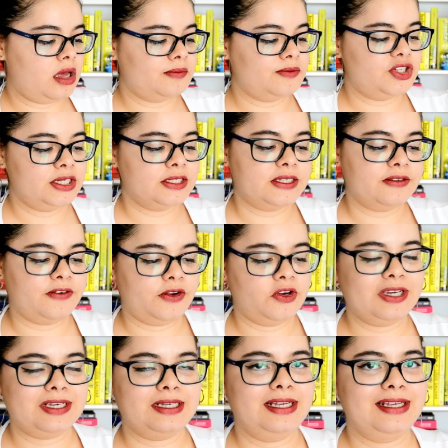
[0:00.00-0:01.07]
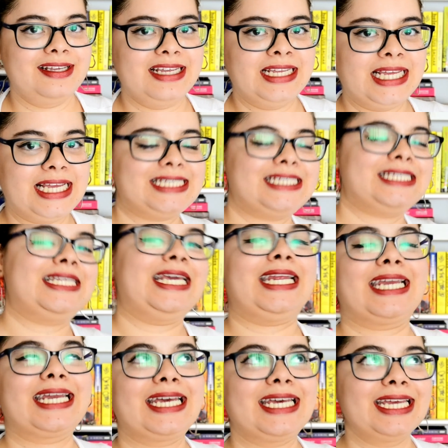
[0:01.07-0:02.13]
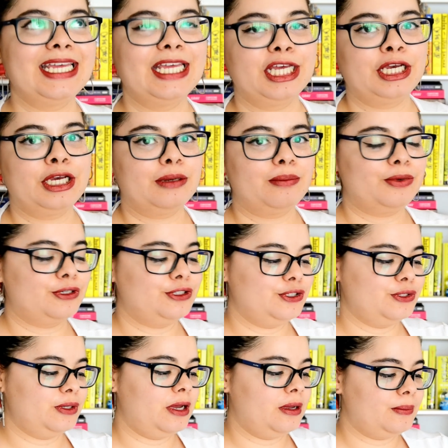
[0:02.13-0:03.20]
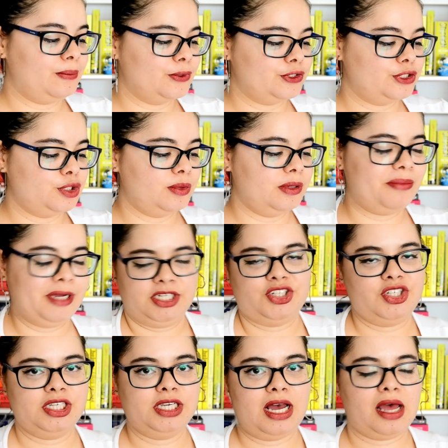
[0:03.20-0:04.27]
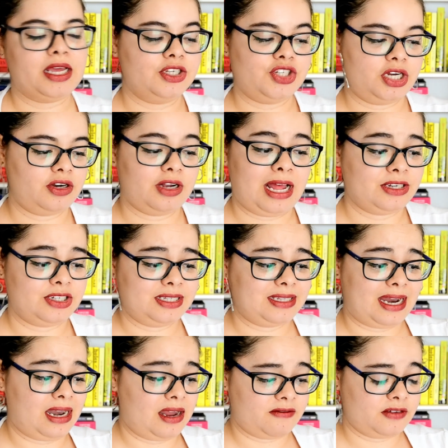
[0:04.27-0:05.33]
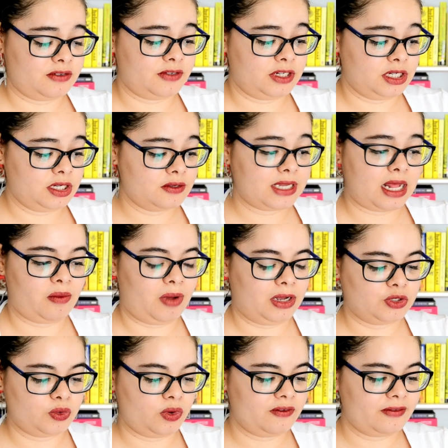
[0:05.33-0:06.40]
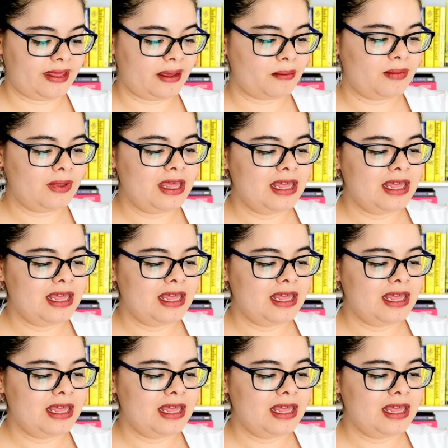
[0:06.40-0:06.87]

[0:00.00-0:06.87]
She is a very aesthetic booktuber, but in general, I love her videos. I watch all of them.